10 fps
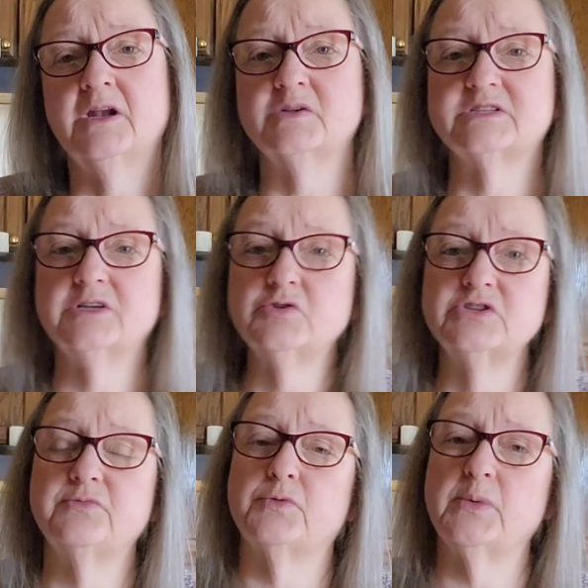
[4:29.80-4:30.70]

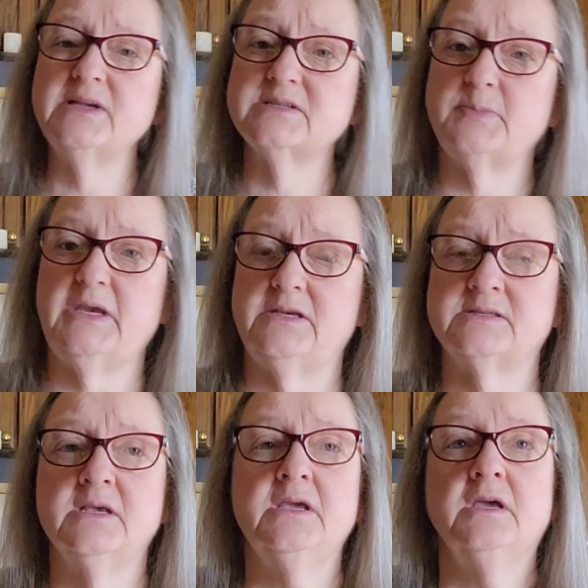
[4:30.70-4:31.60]
searching for
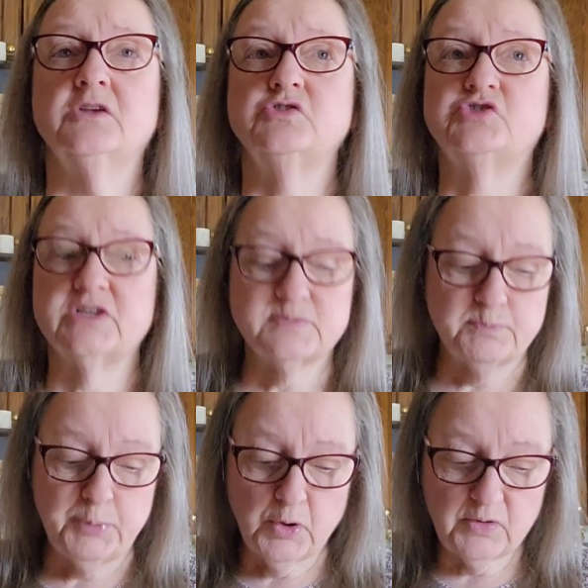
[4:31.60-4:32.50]
recipes.
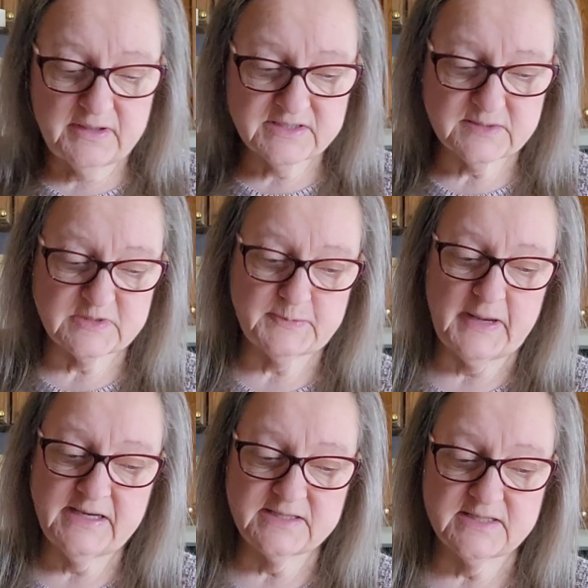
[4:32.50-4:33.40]
Just pull in some
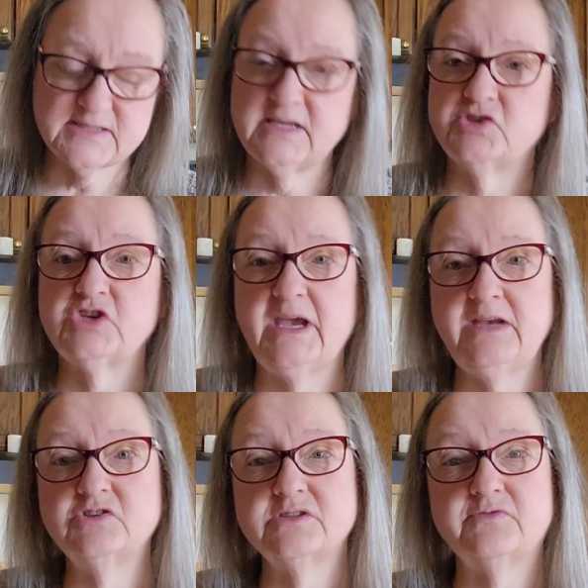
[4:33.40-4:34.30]
spices and
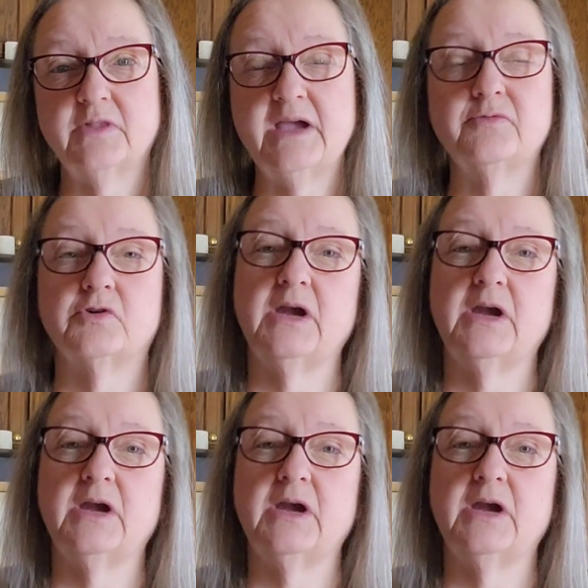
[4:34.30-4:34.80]
change the flavor,